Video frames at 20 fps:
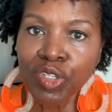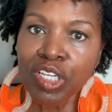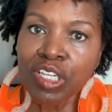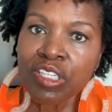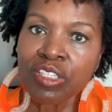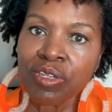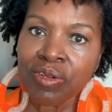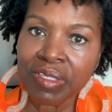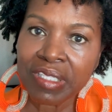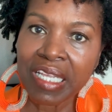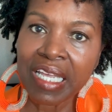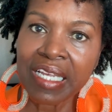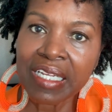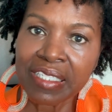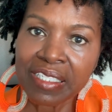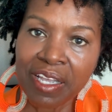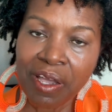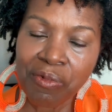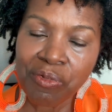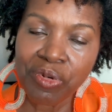So
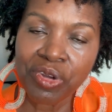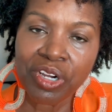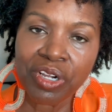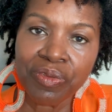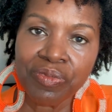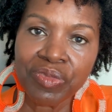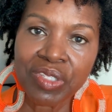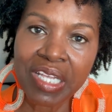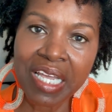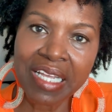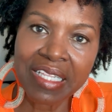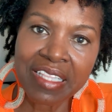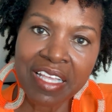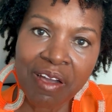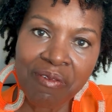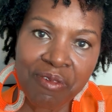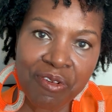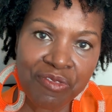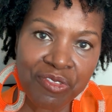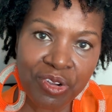take that
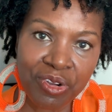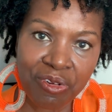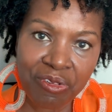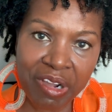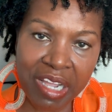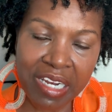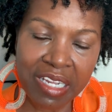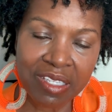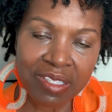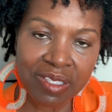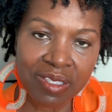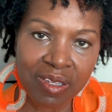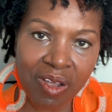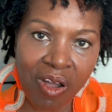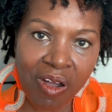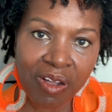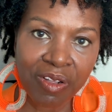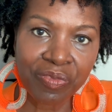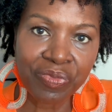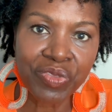with a grain of
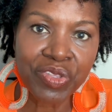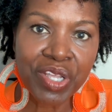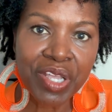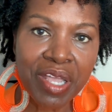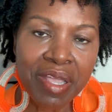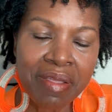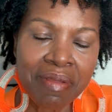salt,